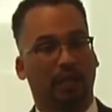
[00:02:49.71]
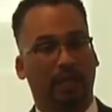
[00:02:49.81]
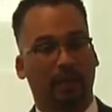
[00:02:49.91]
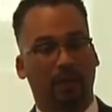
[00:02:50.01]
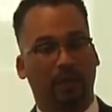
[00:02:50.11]

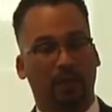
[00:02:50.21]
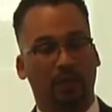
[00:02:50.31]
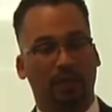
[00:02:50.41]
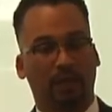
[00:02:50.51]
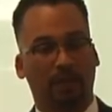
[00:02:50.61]
It
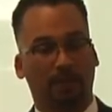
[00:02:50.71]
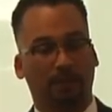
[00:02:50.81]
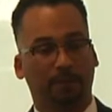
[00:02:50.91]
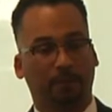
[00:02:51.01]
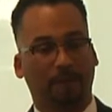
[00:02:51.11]
was
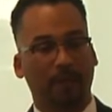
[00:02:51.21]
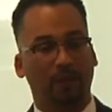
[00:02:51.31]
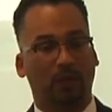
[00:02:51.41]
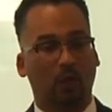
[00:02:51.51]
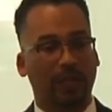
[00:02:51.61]

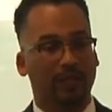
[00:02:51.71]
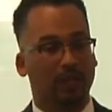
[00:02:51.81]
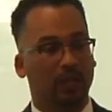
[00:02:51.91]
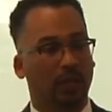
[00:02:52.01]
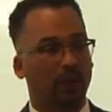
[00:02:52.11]
a question
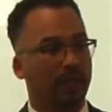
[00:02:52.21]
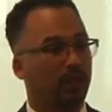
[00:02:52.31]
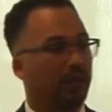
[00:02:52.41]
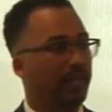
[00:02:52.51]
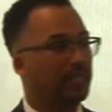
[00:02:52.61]
so that we can
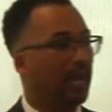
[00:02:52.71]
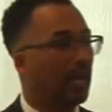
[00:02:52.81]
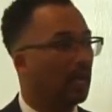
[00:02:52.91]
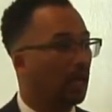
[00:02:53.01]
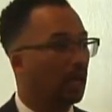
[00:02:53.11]
create
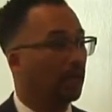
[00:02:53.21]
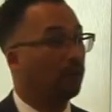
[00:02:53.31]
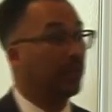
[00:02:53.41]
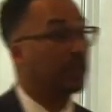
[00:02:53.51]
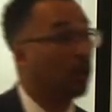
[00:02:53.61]
dialogue if
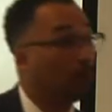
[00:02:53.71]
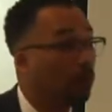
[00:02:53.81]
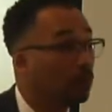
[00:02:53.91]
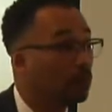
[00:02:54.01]
we don't.